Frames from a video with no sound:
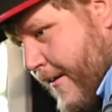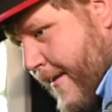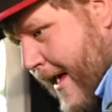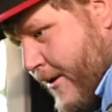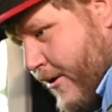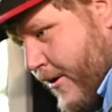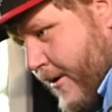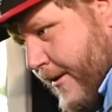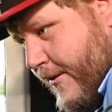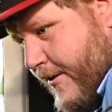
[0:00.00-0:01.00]
that
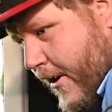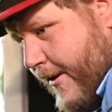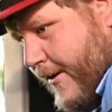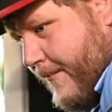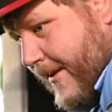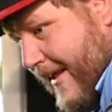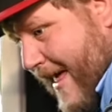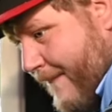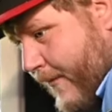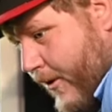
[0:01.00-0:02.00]
you're installing them
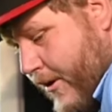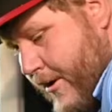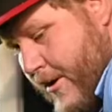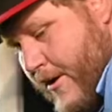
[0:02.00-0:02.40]
level.